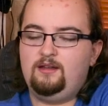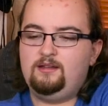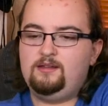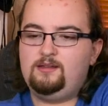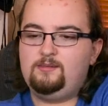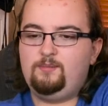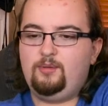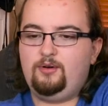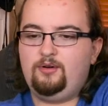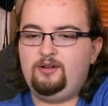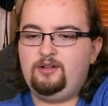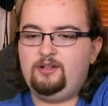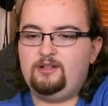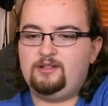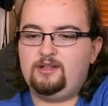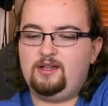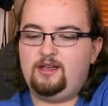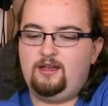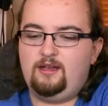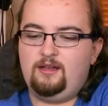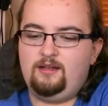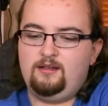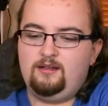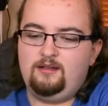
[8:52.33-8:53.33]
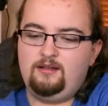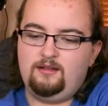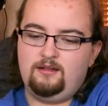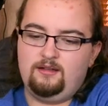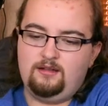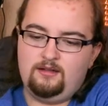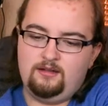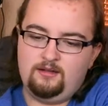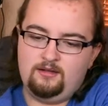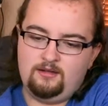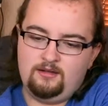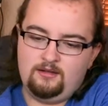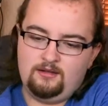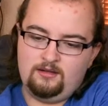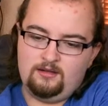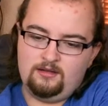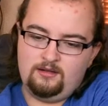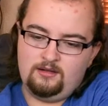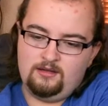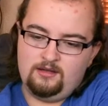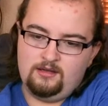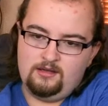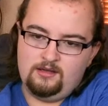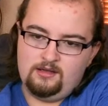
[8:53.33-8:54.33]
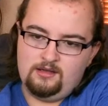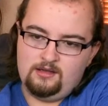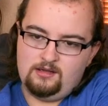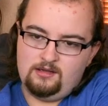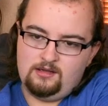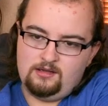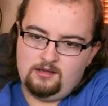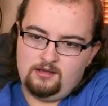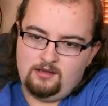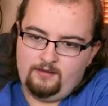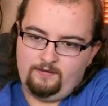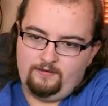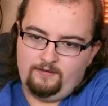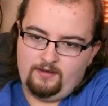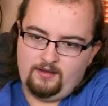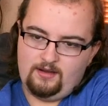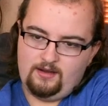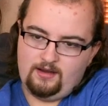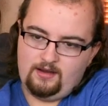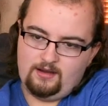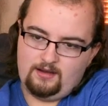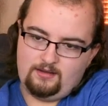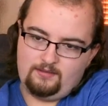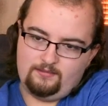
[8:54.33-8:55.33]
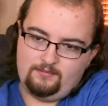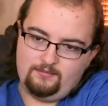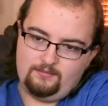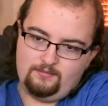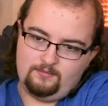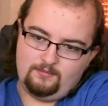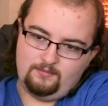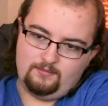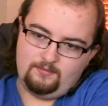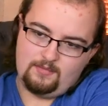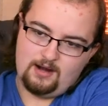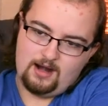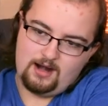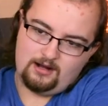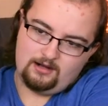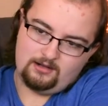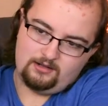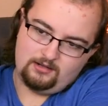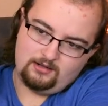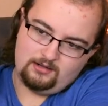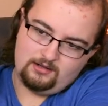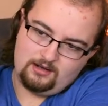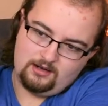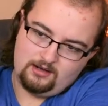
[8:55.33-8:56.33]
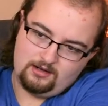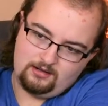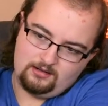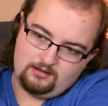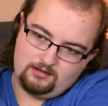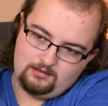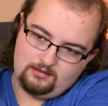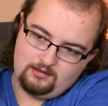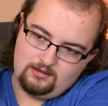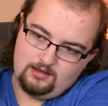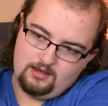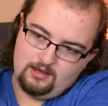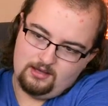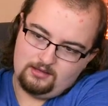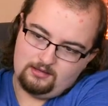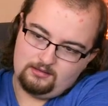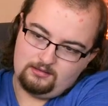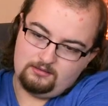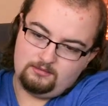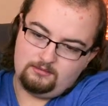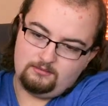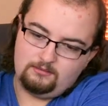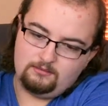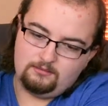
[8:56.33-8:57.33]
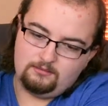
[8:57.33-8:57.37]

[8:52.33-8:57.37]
spoilers here, if I manage to take this